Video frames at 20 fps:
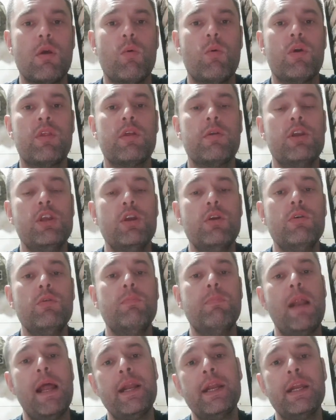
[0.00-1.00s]
with the new
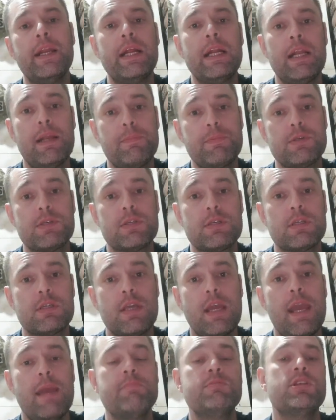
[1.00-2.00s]
Planet Eclipse
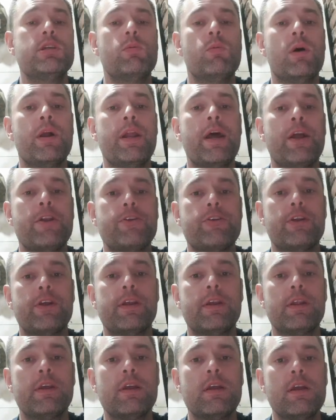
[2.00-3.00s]
Mg100.